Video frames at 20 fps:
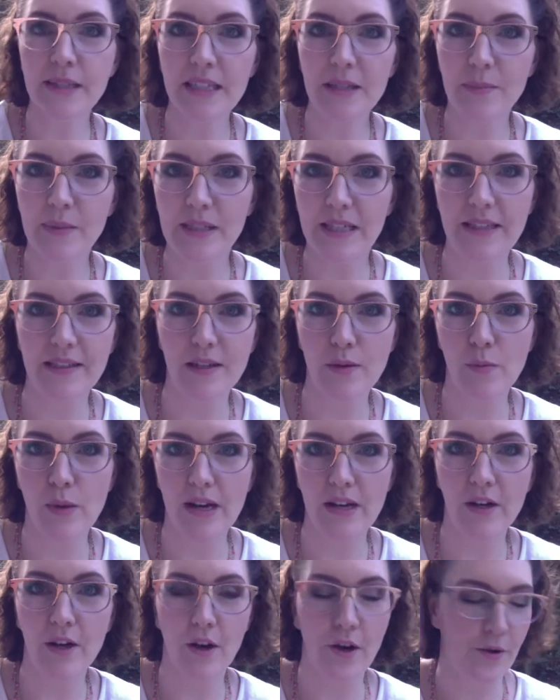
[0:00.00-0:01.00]
of lipsticks in
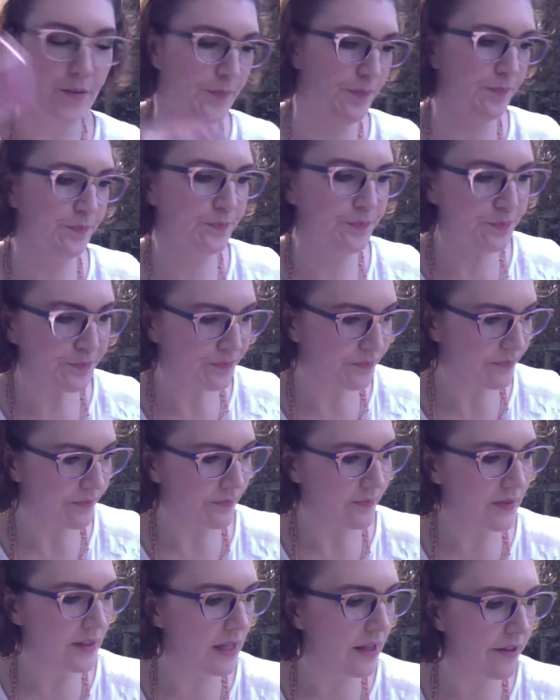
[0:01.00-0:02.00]
one go,
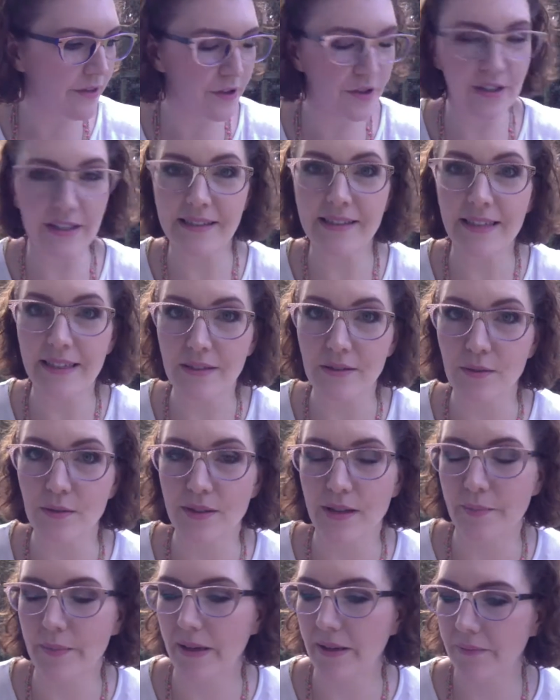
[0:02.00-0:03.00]
like 36 or
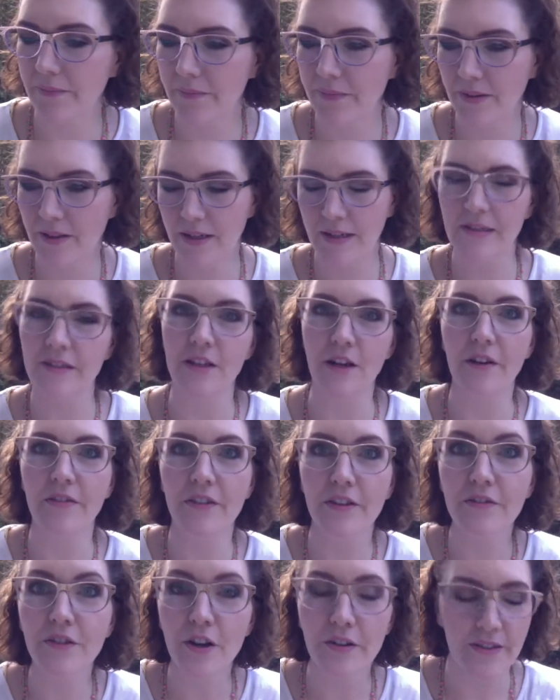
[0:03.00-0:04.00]
something. So
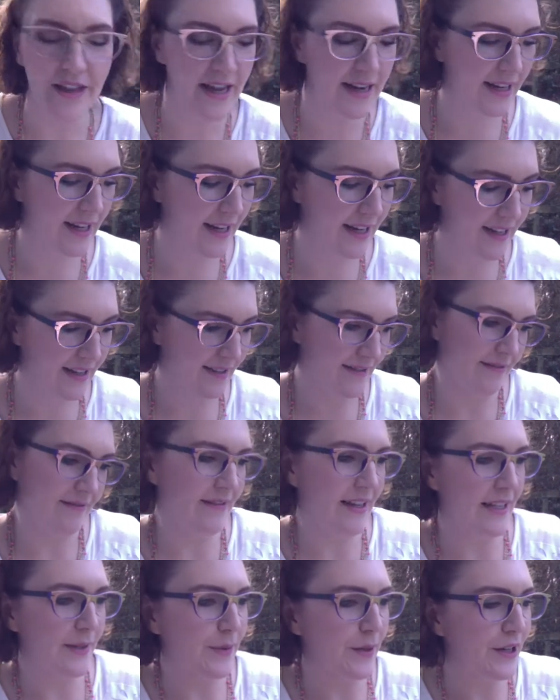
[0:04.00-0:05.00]
if you've got that,
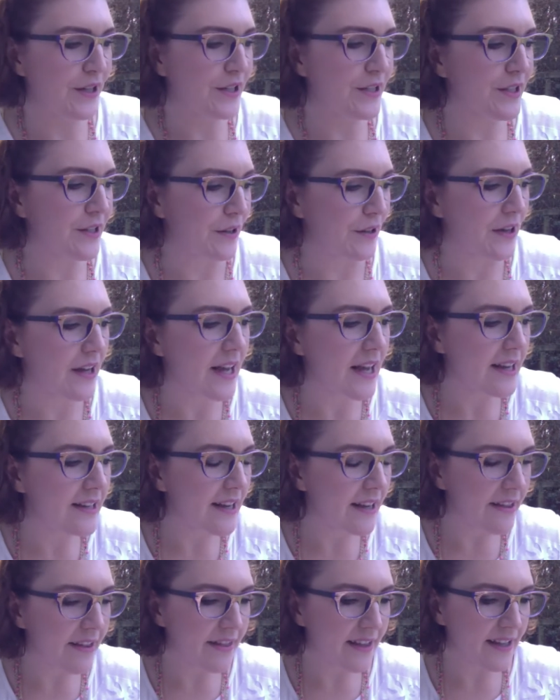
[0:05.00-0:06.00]
that's what you could do.
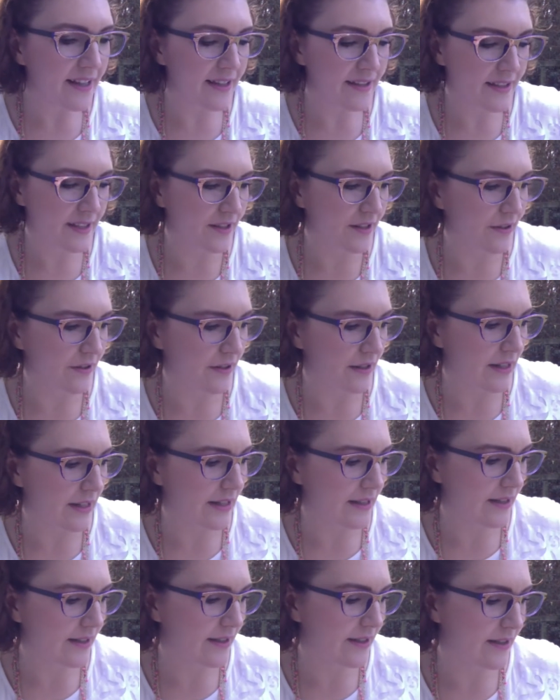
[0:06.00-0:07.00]
Another thing to do
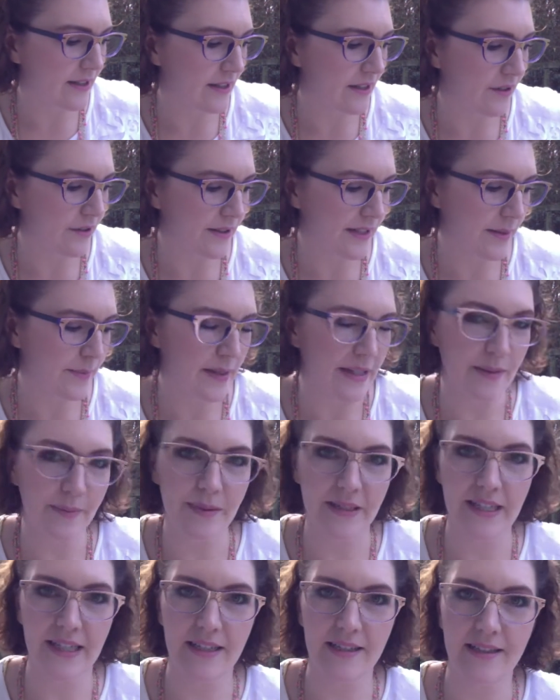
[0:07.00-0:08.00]
is to use up your
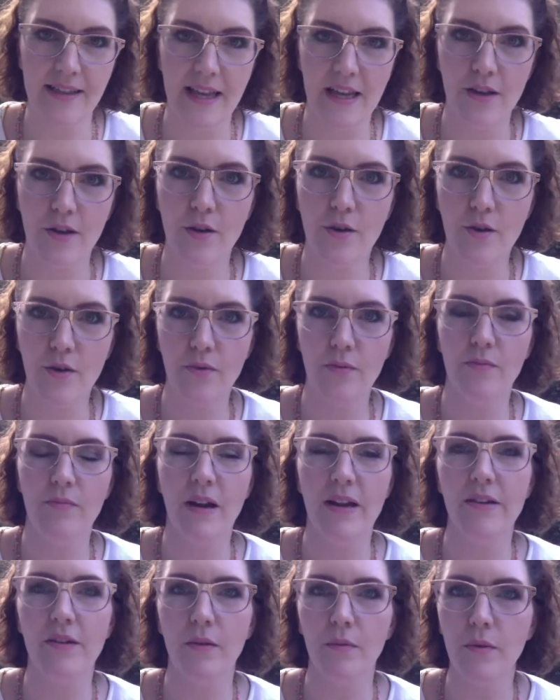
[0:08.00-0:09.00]
lipsticks that you
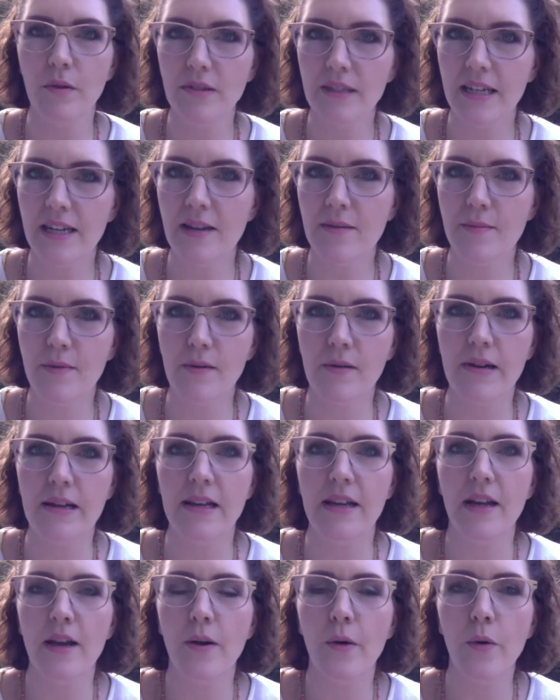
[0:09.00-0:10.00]
might not want anymore,
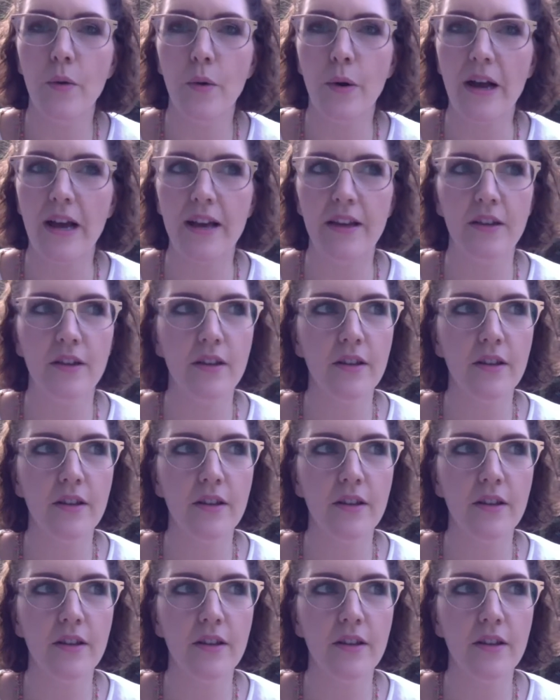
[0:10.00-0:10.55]
or